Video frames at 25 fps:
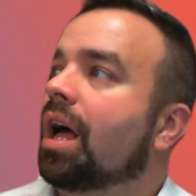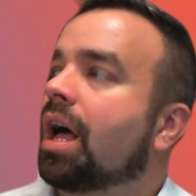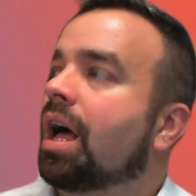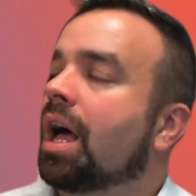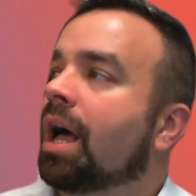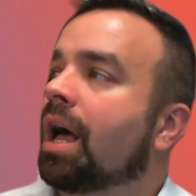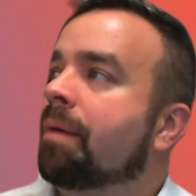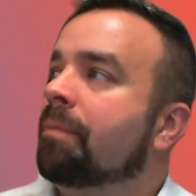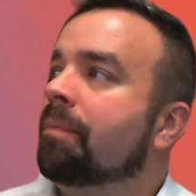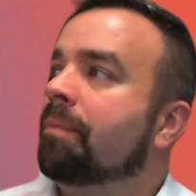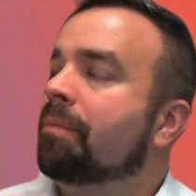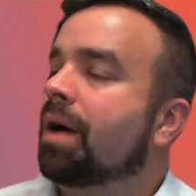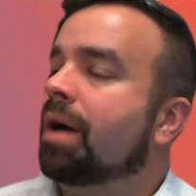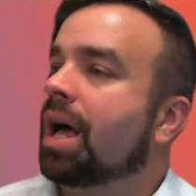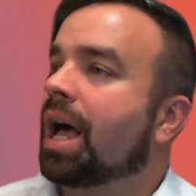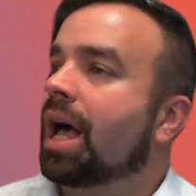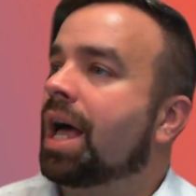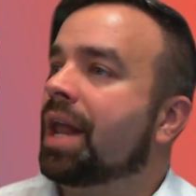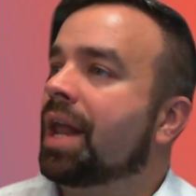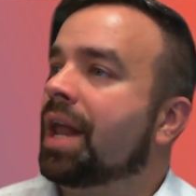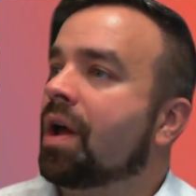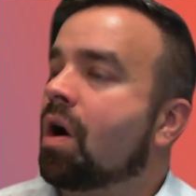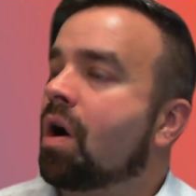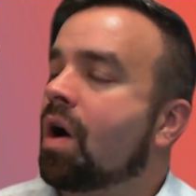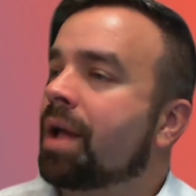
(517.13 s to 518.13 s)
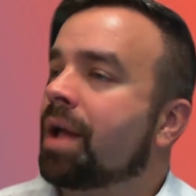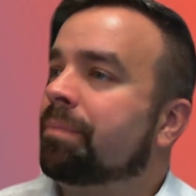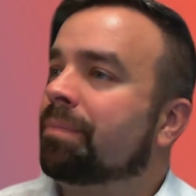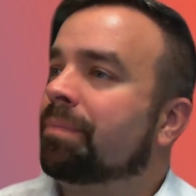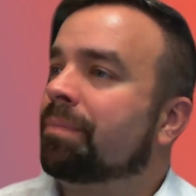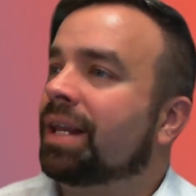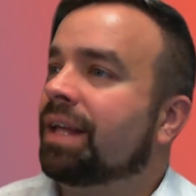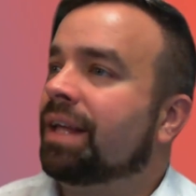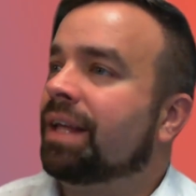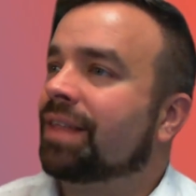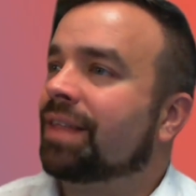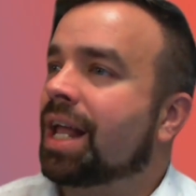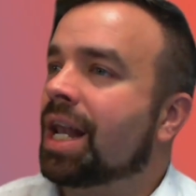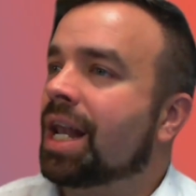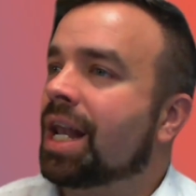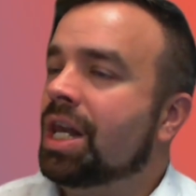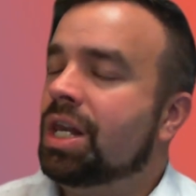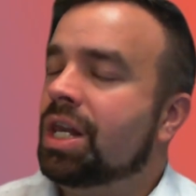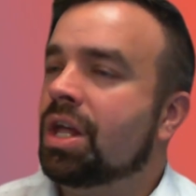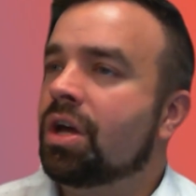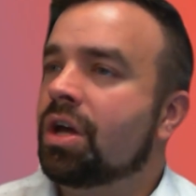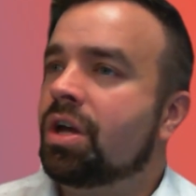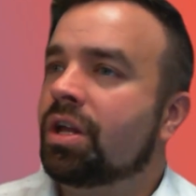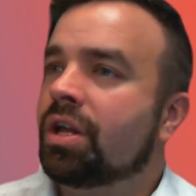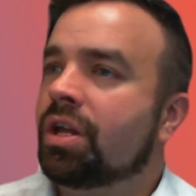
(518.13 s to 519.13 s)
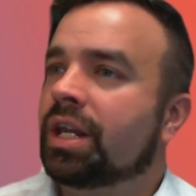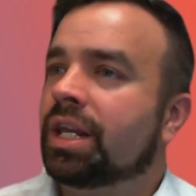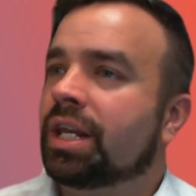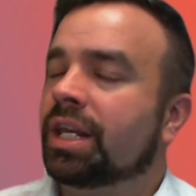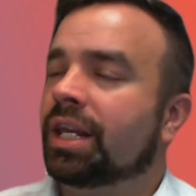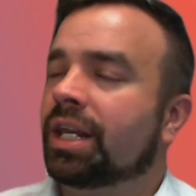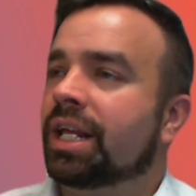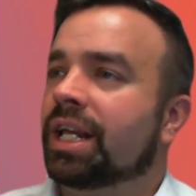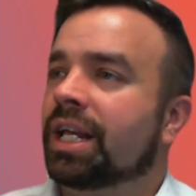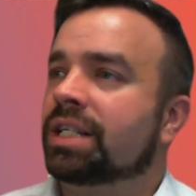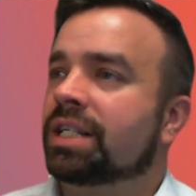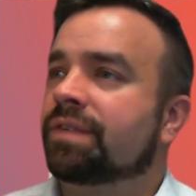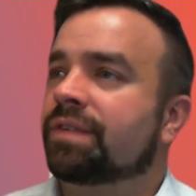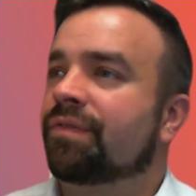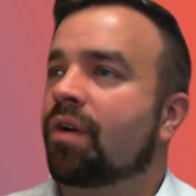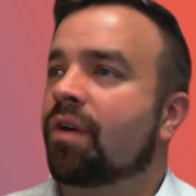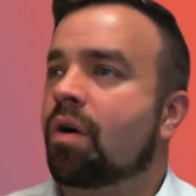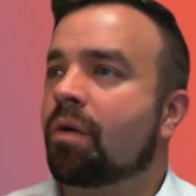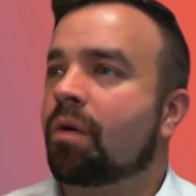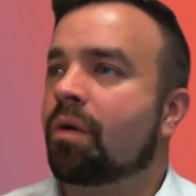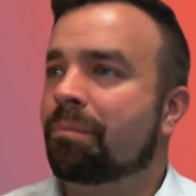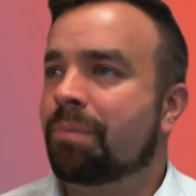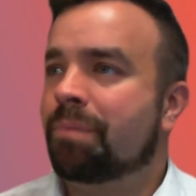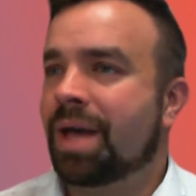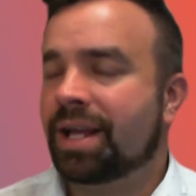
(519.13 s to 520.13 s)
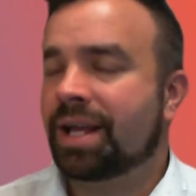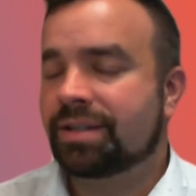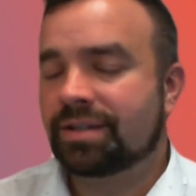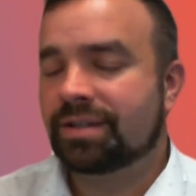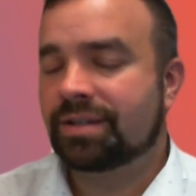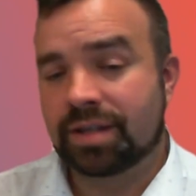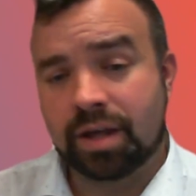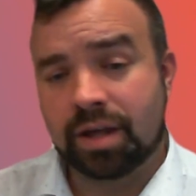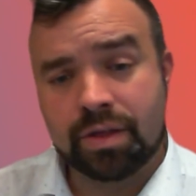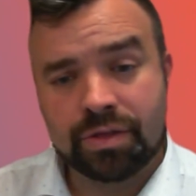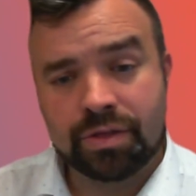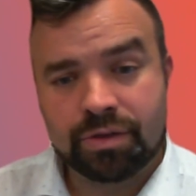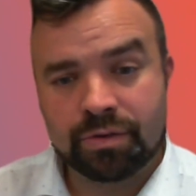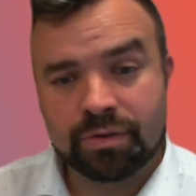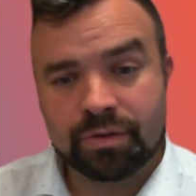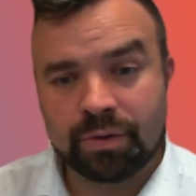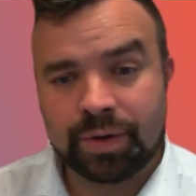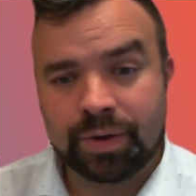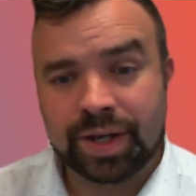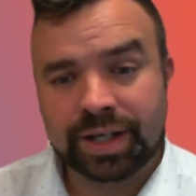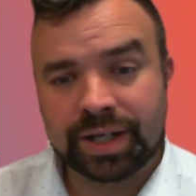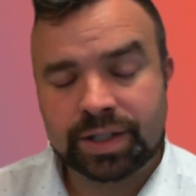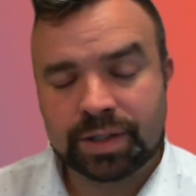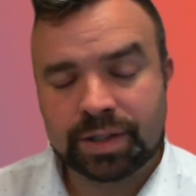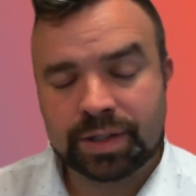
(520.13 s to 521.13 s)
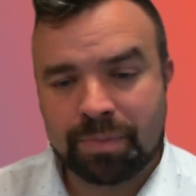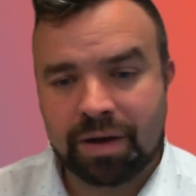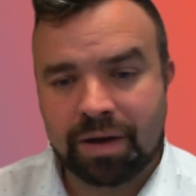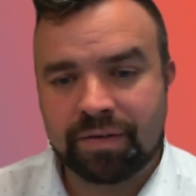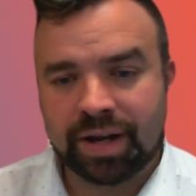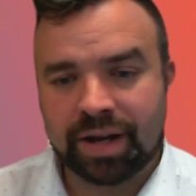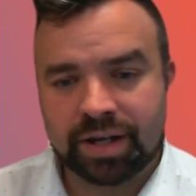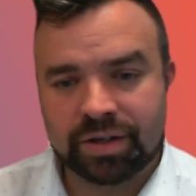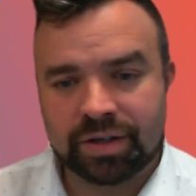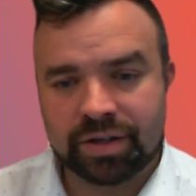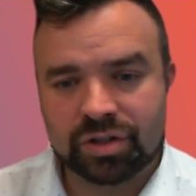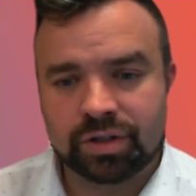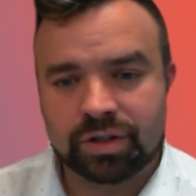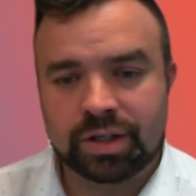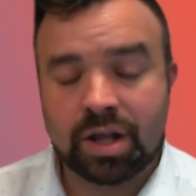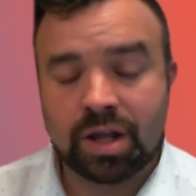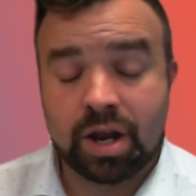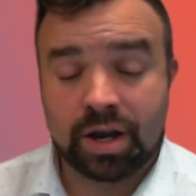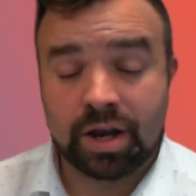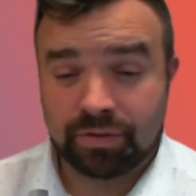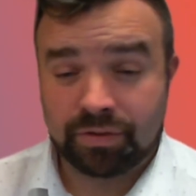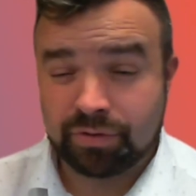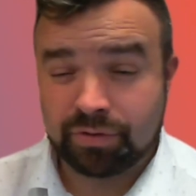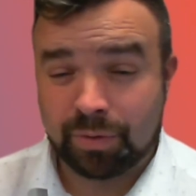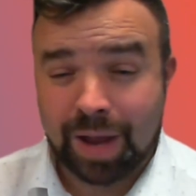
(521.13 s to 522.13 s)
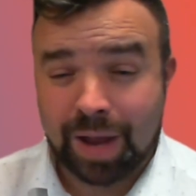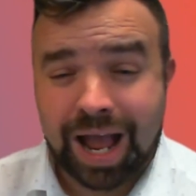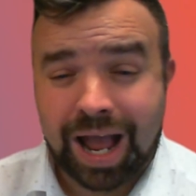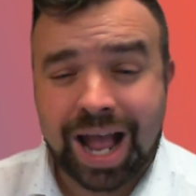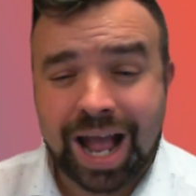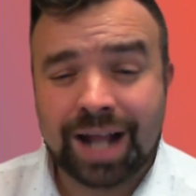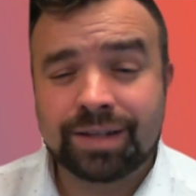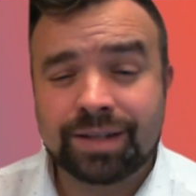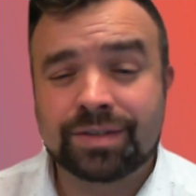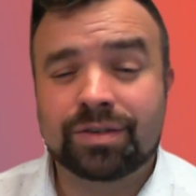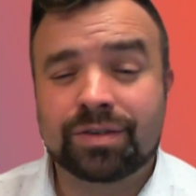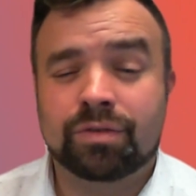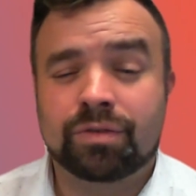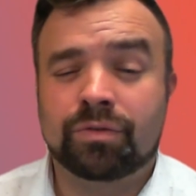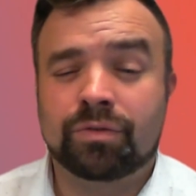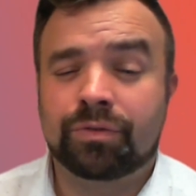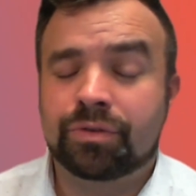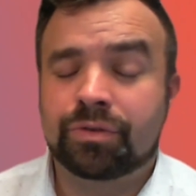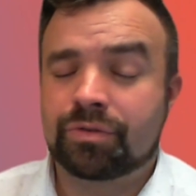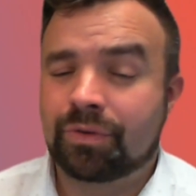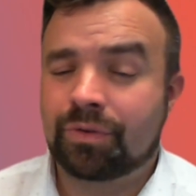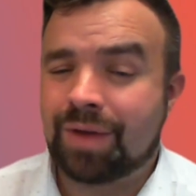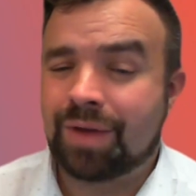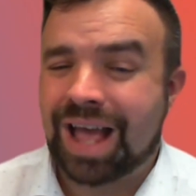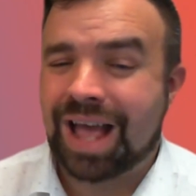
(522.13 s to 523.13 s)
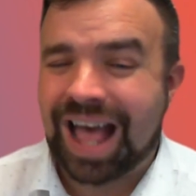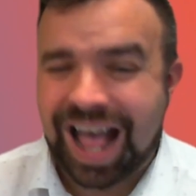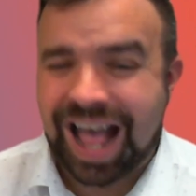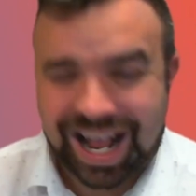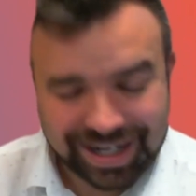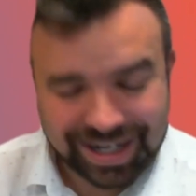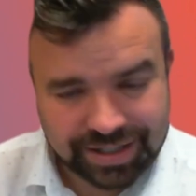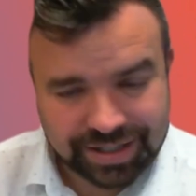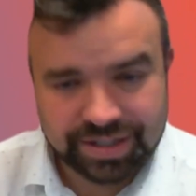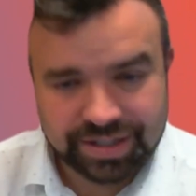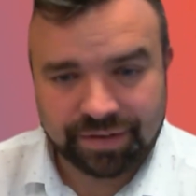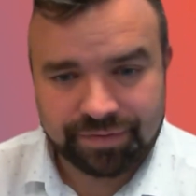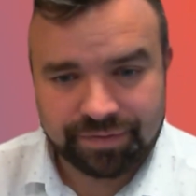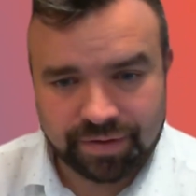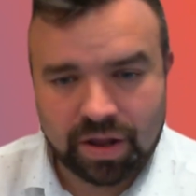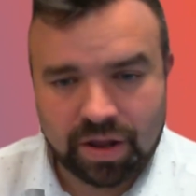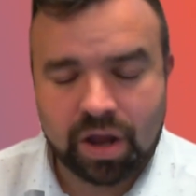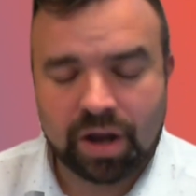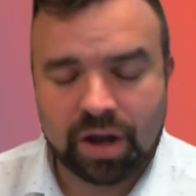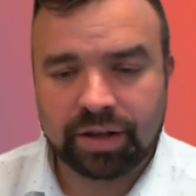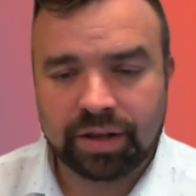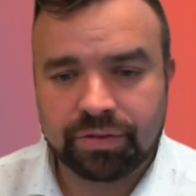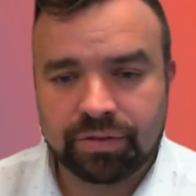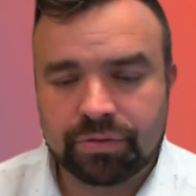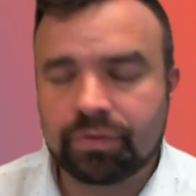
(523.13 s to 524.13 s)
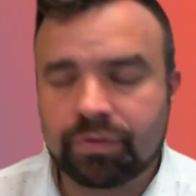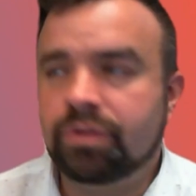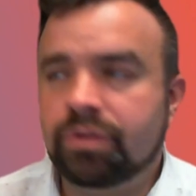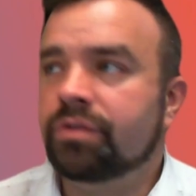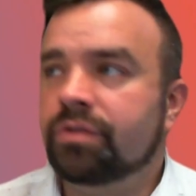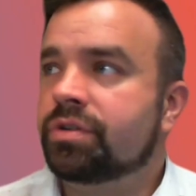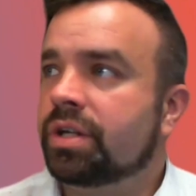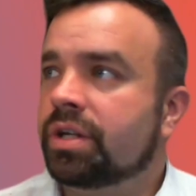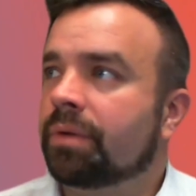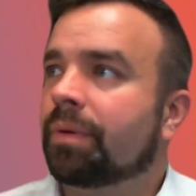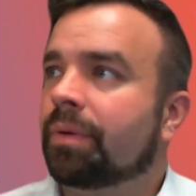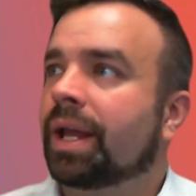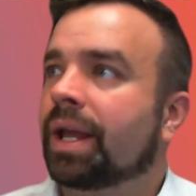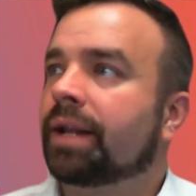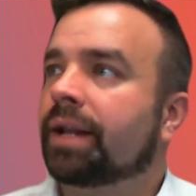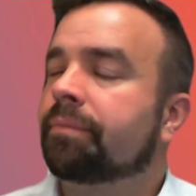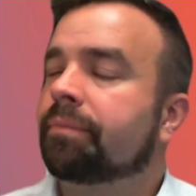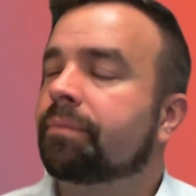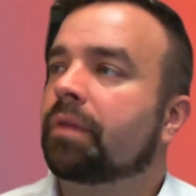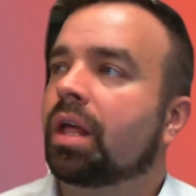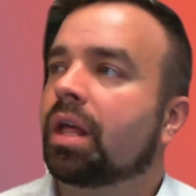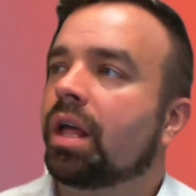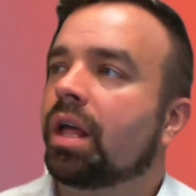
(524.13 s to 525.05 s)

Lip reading: And I believe that learning is far better through experiential learning, through hands-on, through active learning, through doing.